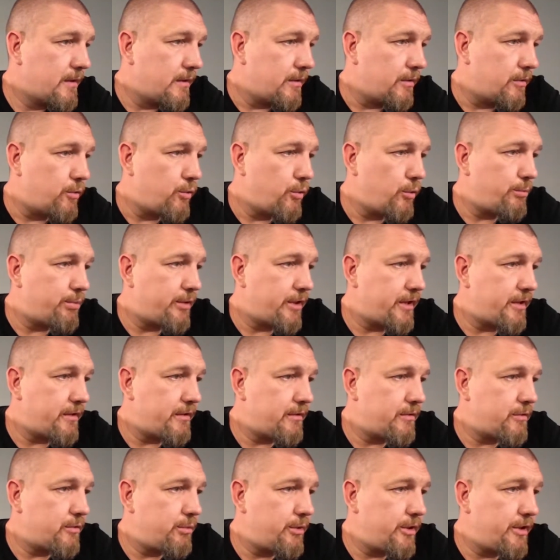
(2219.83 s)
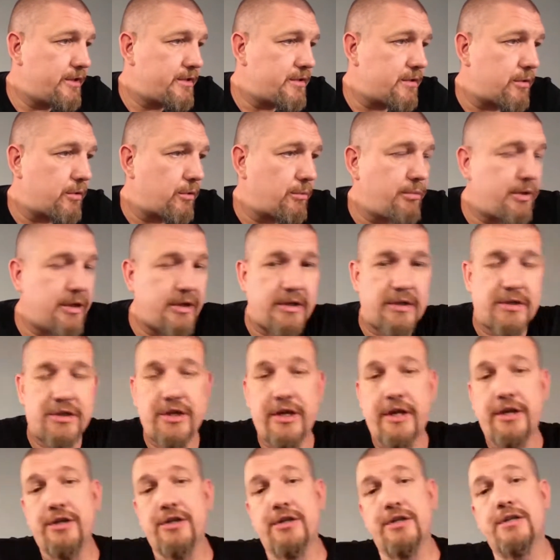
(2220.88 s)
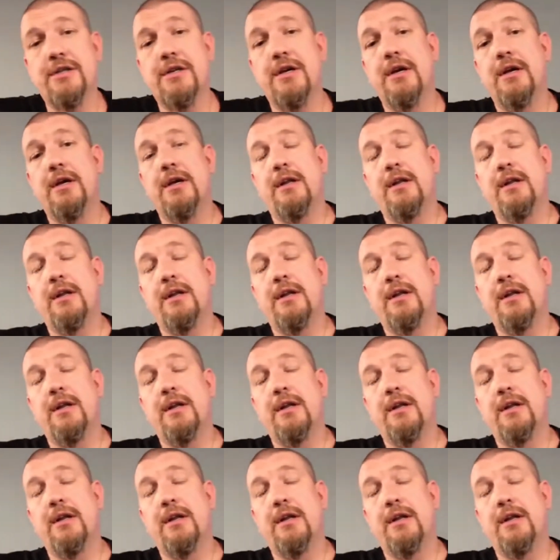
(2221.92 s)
do you plan to be listed on big exchanges?